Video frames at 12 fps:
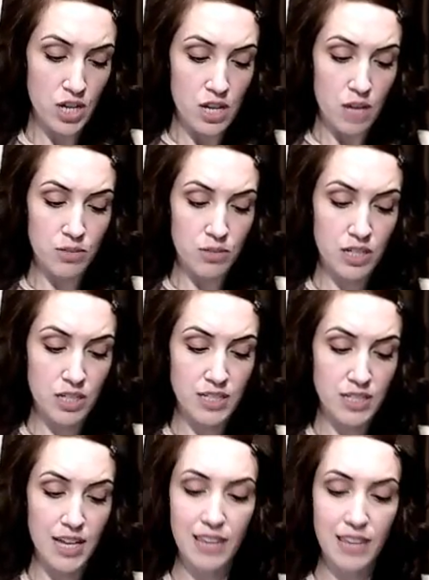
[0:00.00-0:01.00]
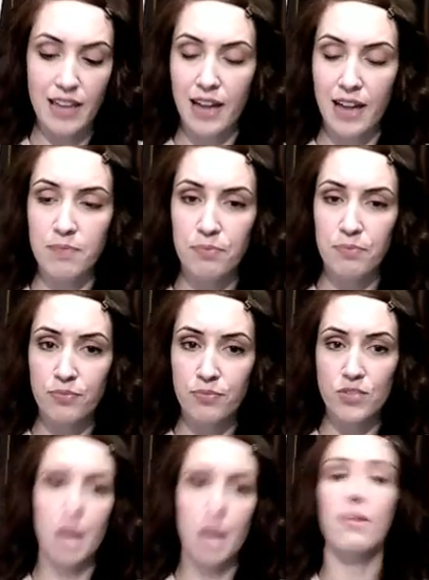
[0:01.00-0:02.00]
I'm just going to take that,
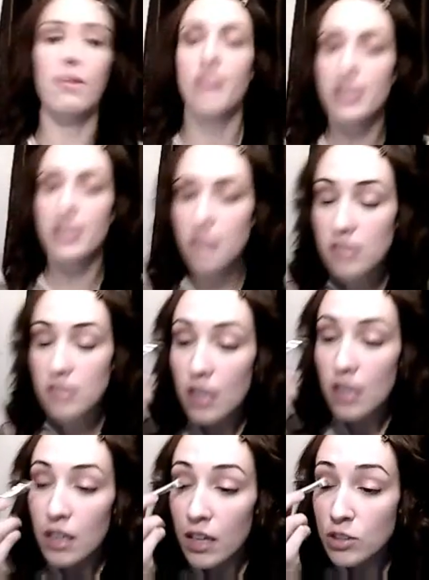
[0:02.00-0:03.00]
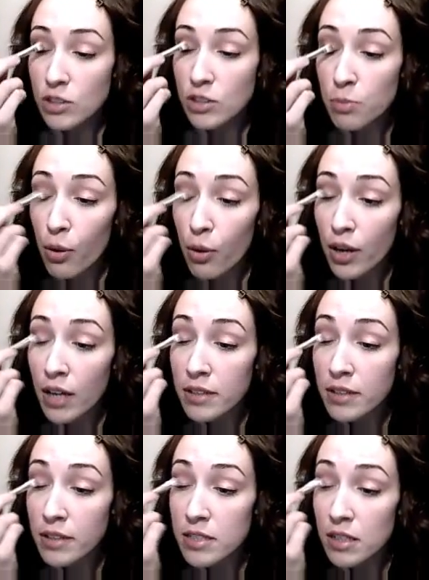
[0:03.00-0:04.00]
tap off the excess, and just put
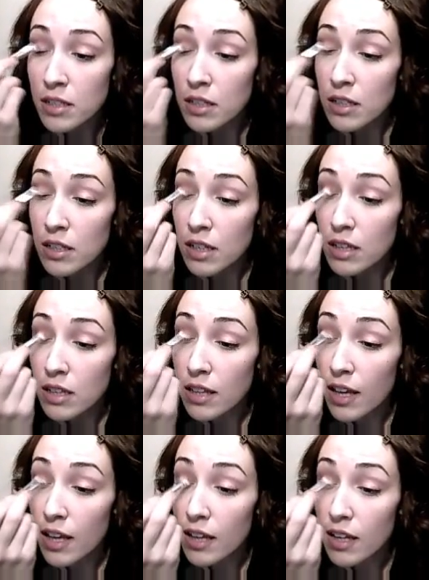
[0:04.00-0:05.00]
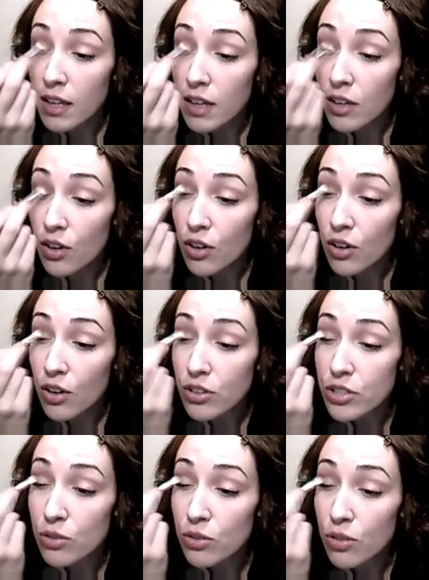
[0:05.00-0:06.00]
it in the inner
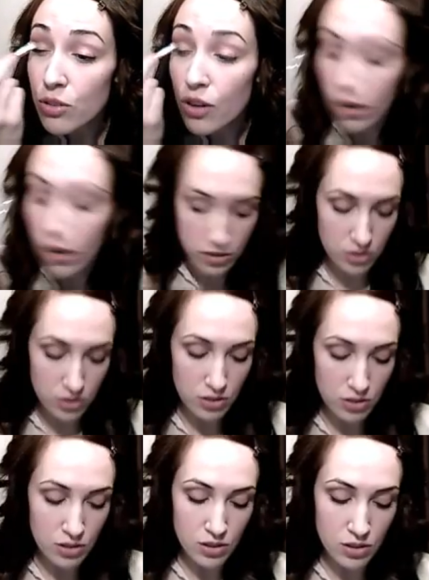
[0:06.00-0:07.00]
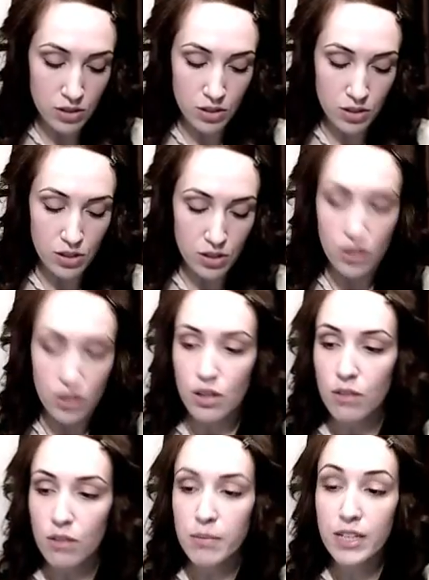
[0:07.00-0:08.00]
2/3,
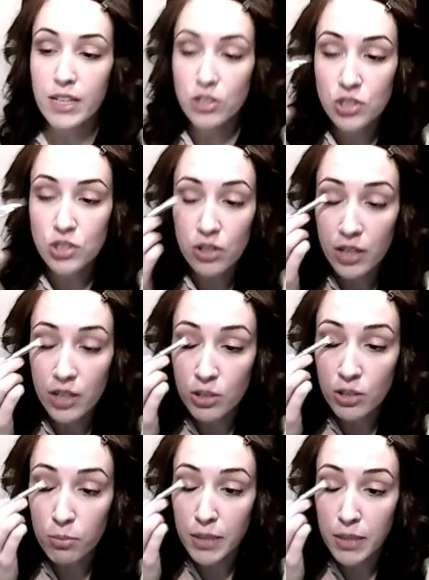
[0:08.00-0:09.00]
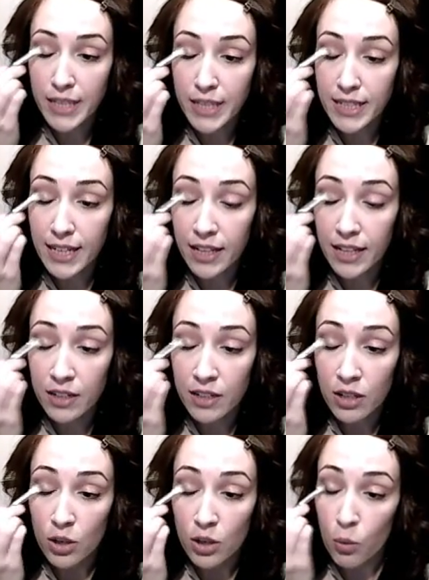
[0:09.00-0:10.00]
making sure that you blend it
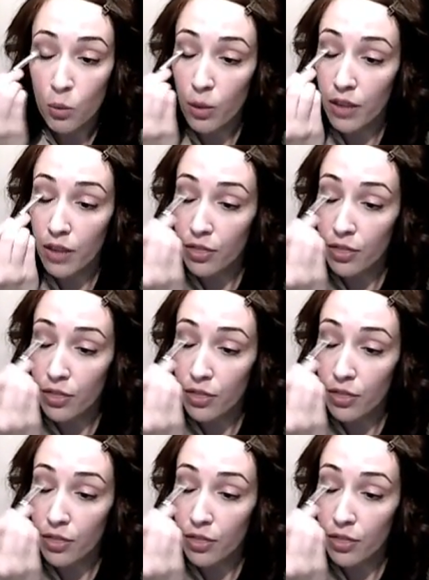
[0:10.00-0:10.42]
in with